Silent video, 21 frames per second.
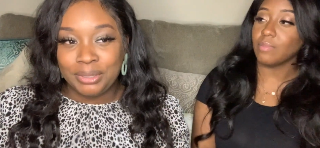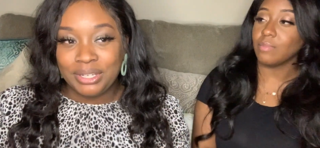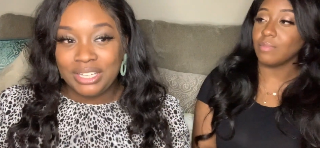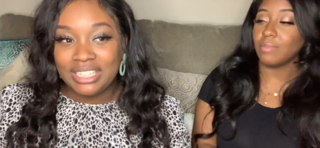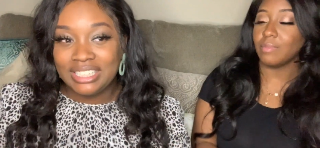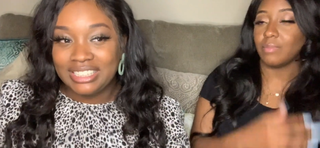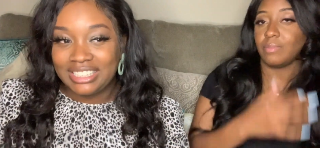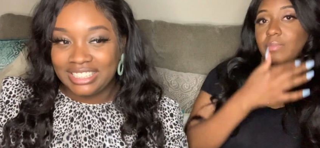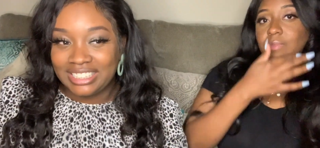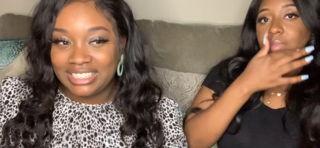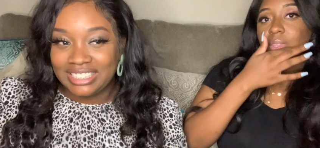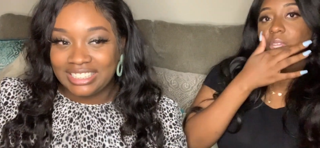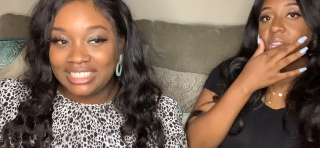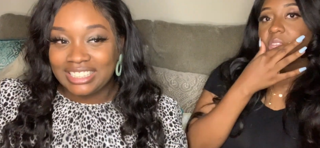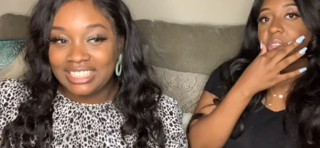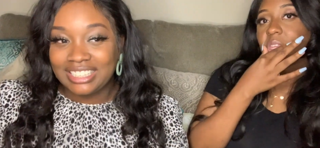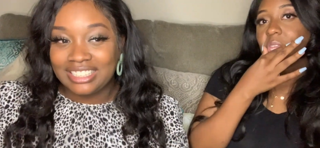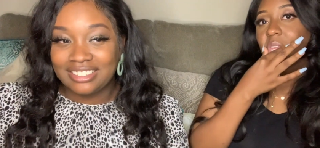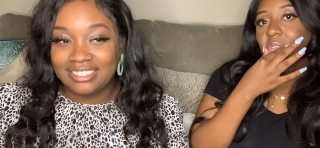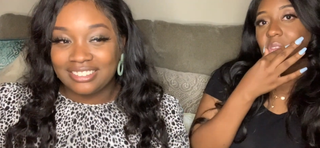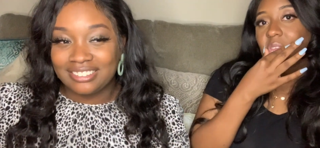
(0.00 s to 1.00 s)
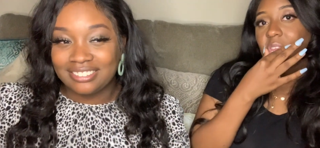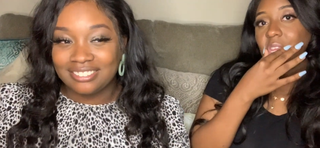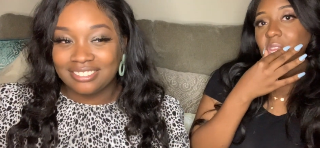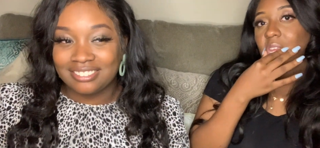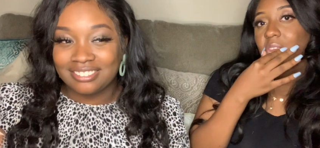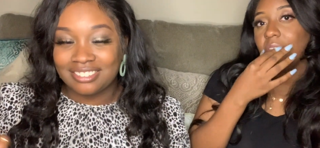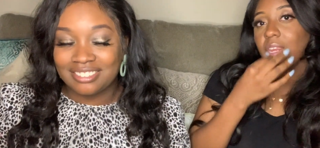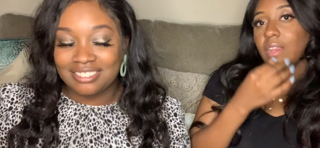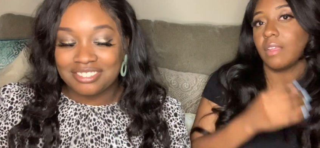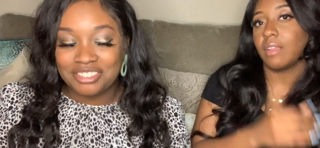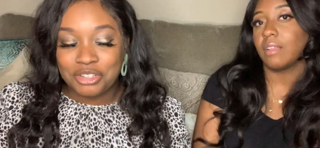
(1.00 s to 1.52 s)
Speaker 1: put the
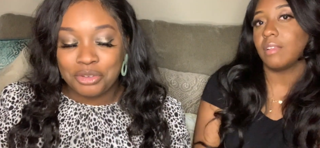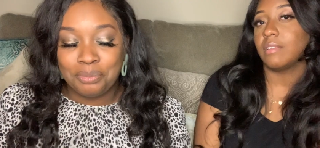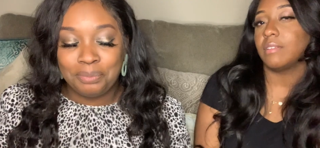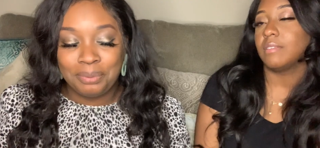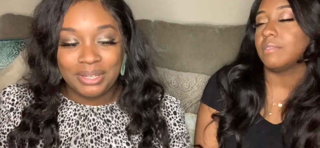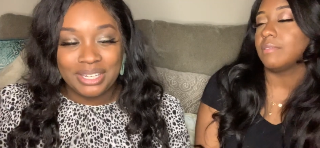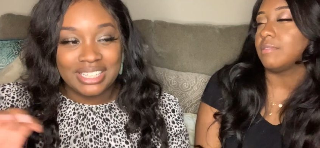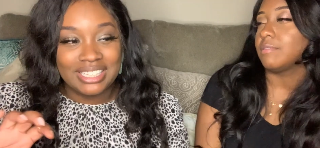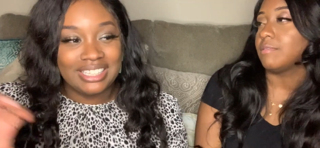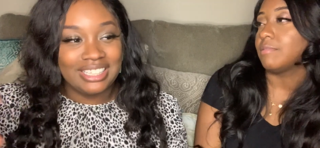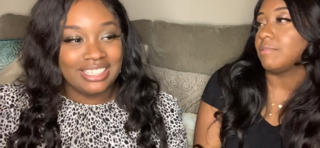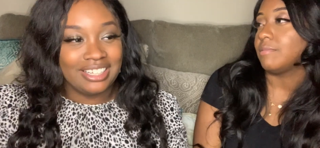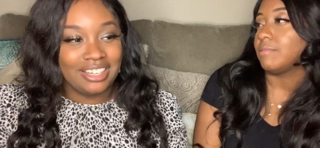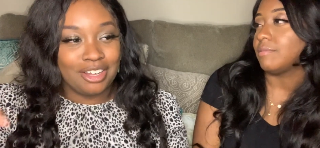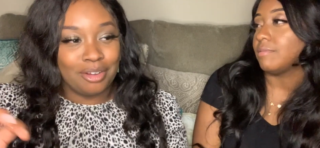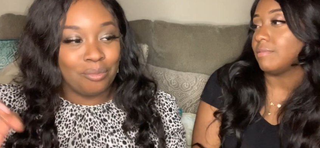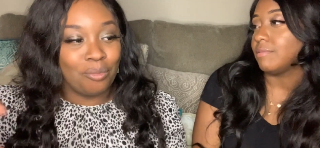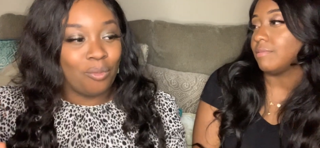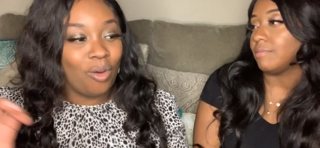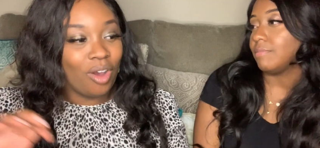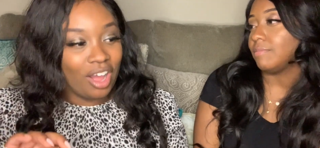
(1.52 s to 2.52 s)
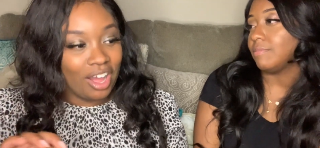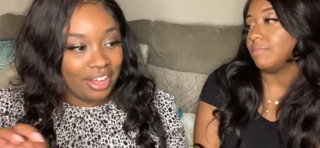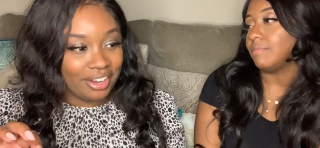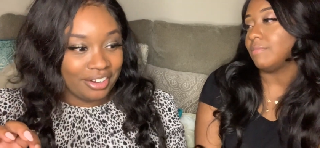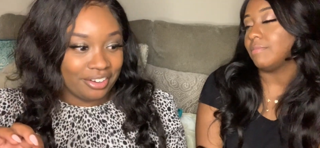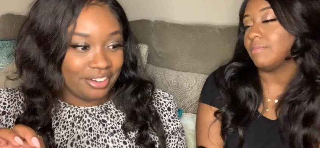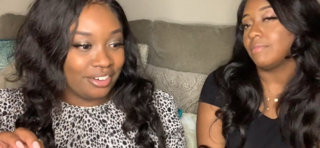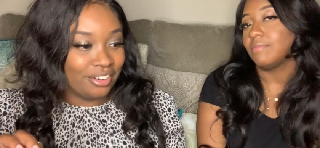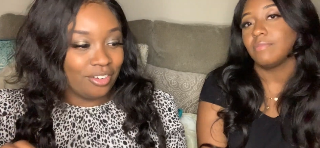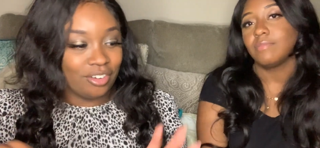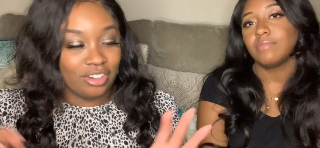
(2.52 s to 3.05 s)
you put the um
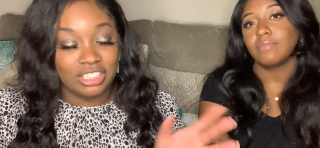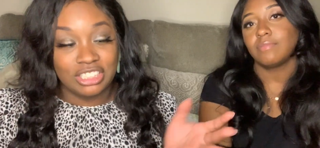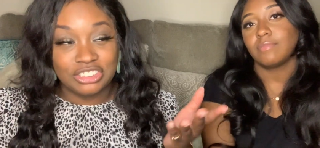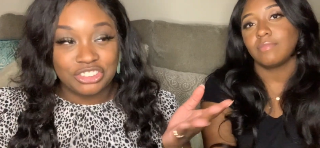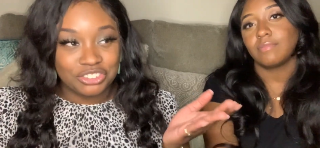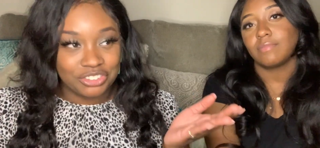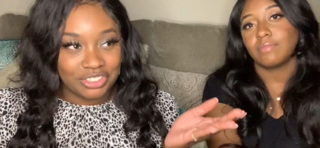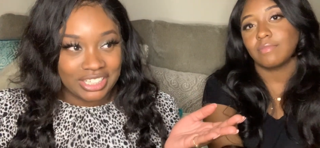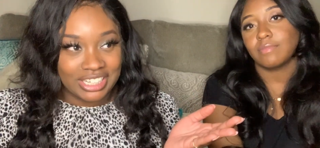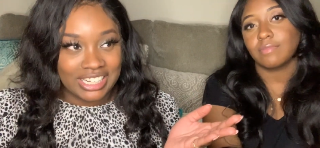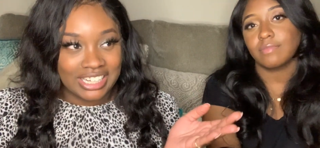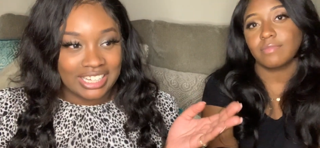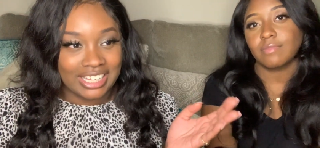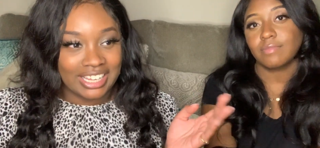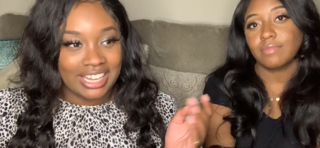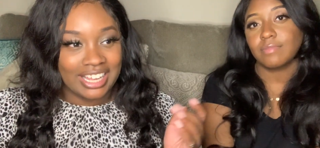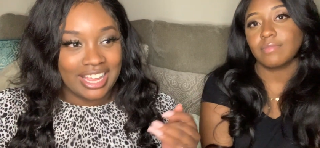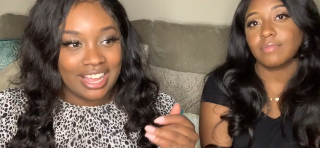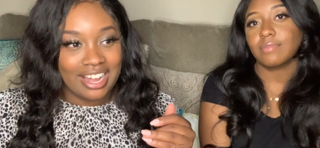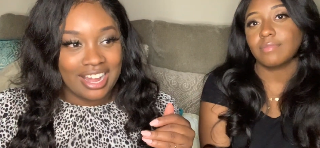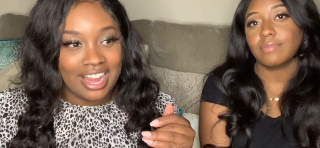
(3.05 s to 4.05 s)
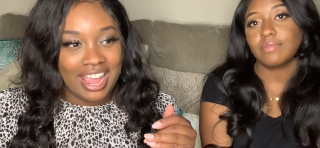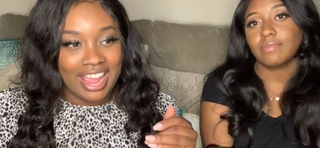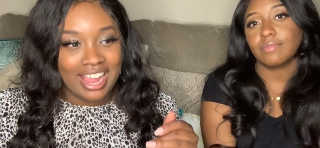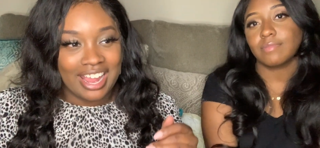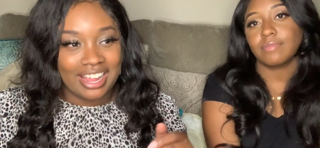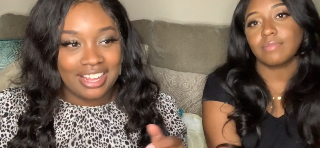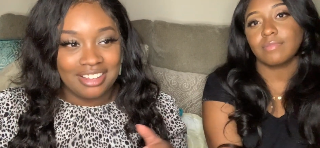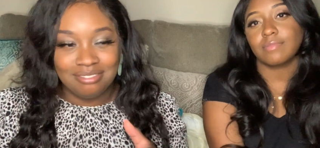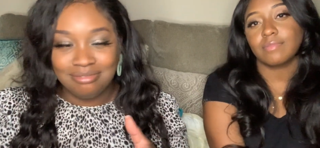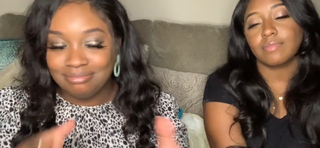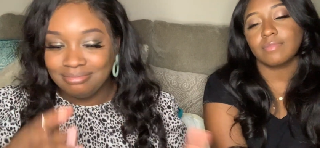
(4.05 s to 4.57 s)
water or the drink in
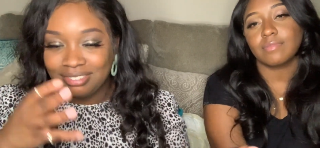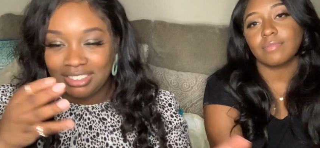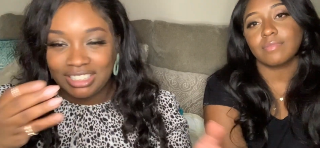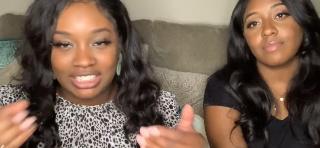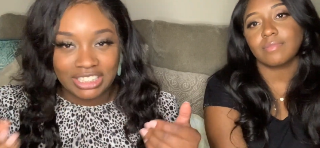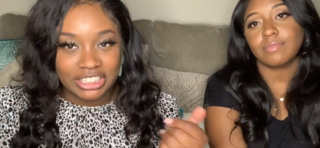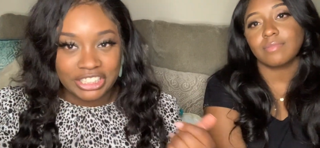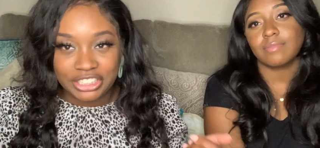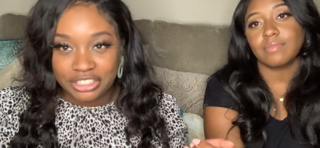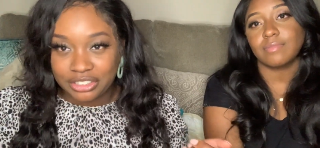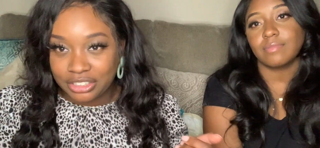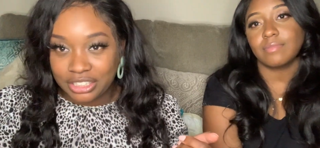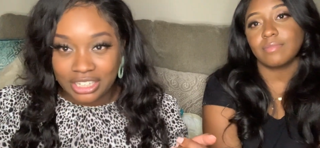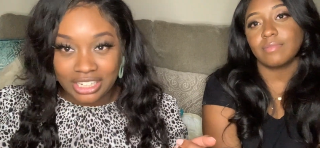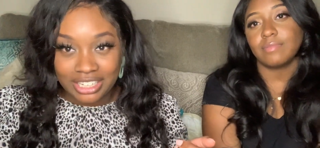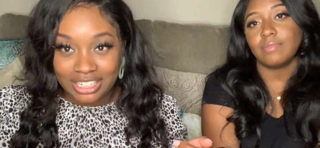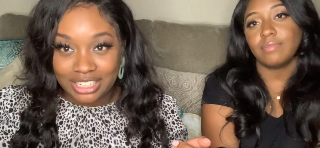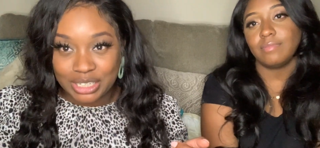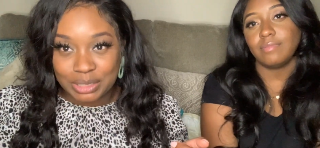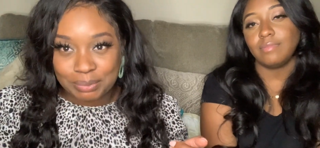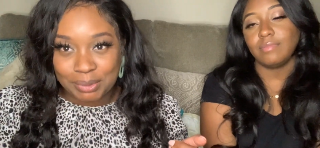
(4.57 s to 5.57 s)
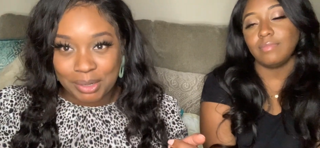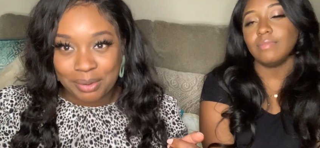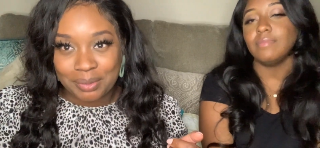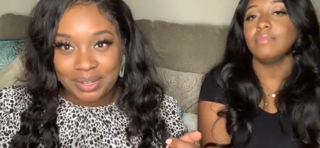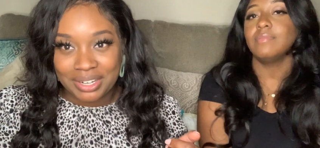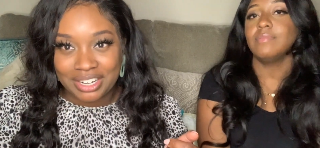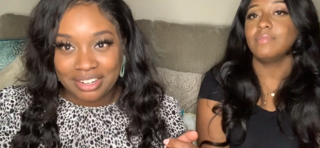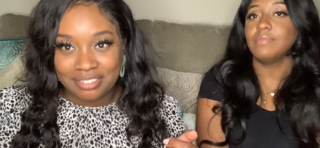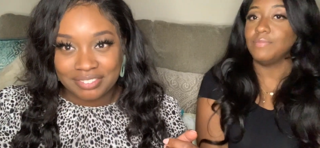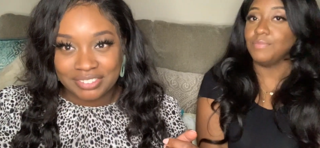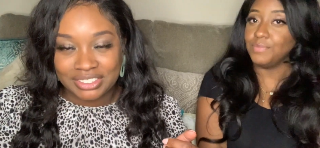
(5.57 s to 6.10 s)
a clear cup or
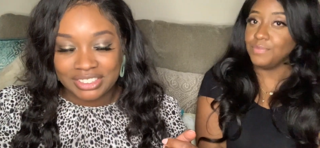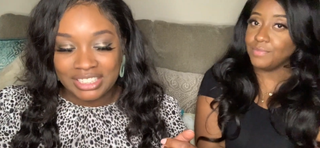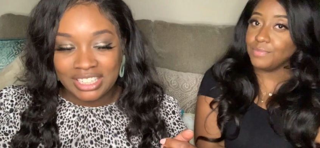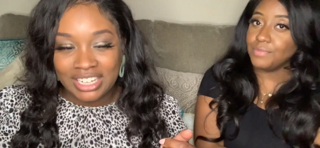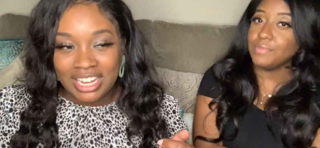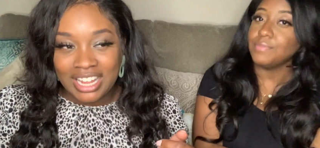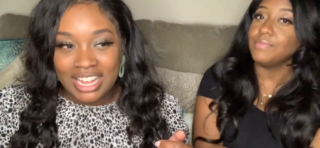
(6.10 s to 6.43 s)
whatever,